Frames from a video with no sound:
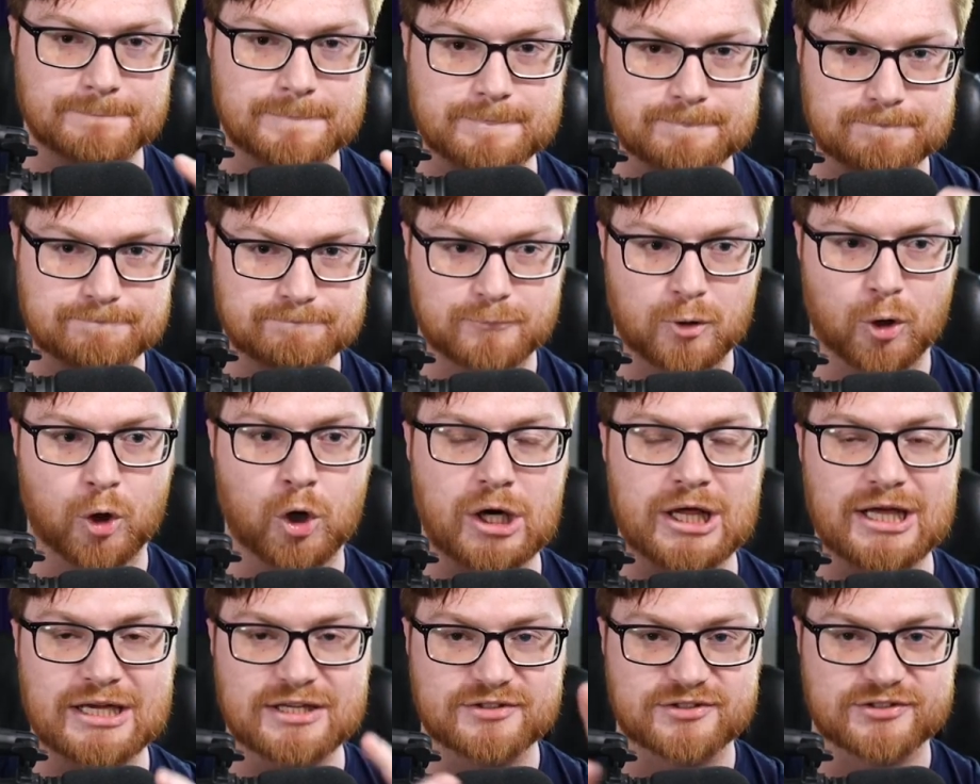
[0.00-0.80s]

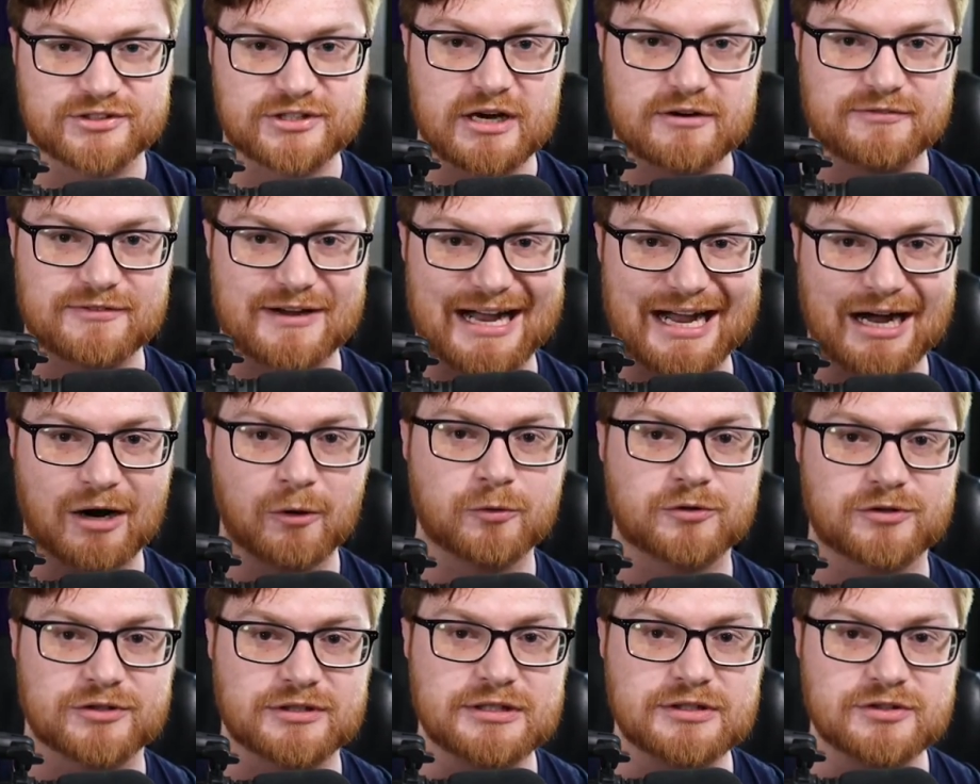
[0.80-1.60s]
putting stuff
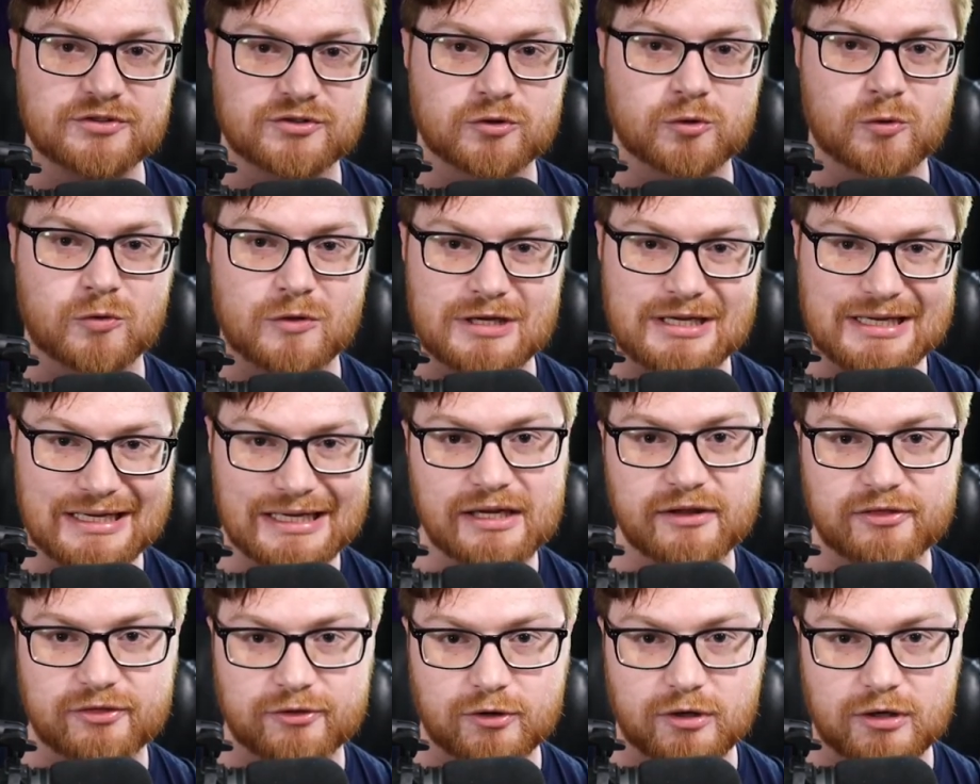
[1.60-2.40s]
out into the
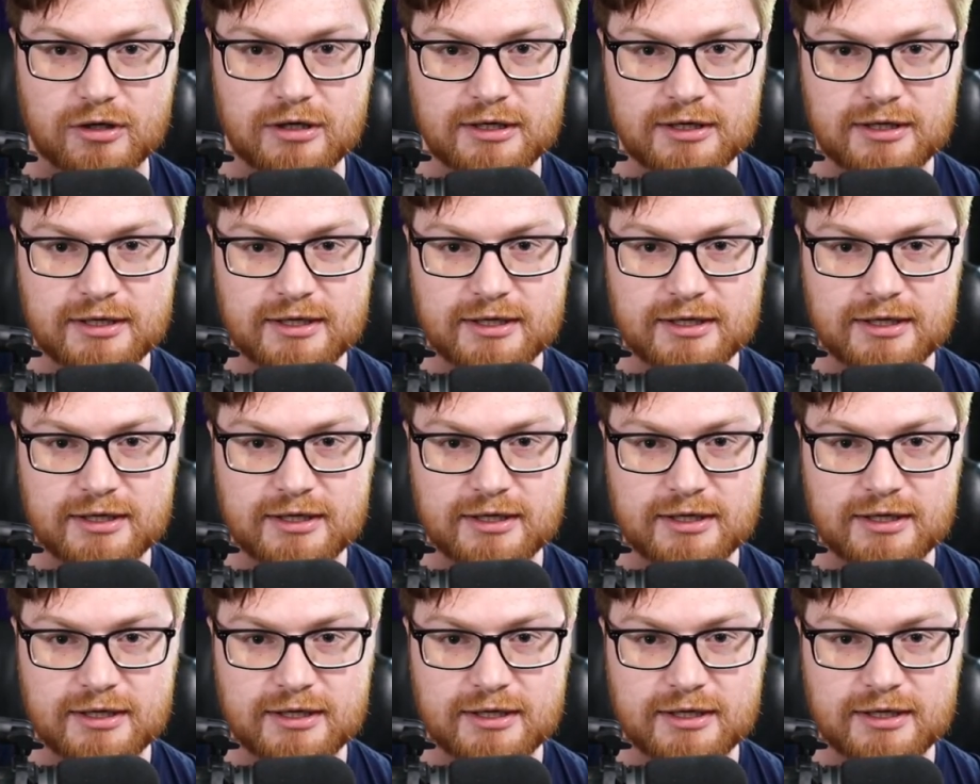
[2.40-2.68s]
ether.